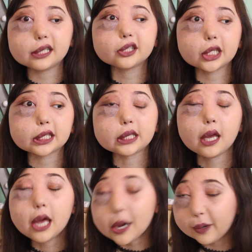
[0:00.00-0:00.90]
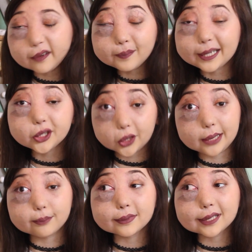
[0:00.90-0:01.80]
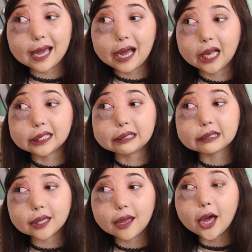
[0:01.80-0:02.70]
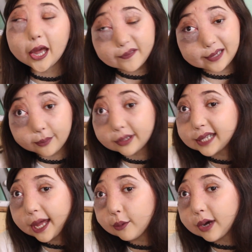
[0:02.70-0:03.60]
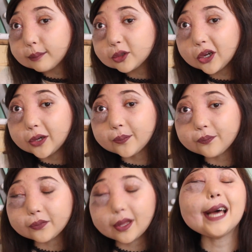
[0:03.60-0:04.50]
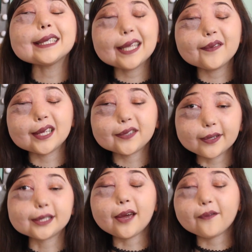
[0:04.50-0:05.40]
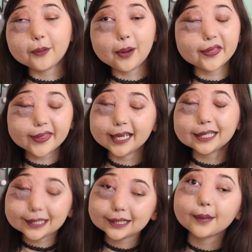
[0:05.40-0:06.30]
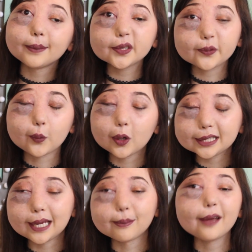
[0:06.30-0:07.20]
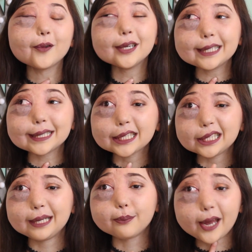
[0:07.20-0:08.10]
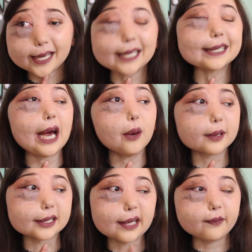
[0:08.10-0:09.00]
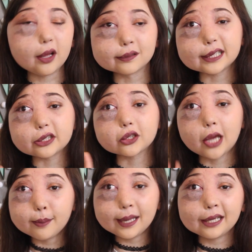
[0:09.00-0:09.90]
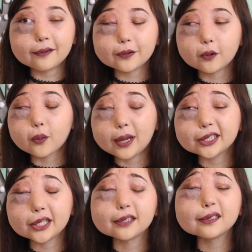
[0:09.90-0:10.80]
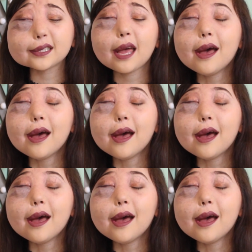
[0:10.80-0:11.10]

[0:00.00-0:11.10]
It's just one of my dreams and hopefully one day it will come true. That's it for this video, everyone. Thank you so much for watching. My voice is actually breaking now because I've answered so many of your questions.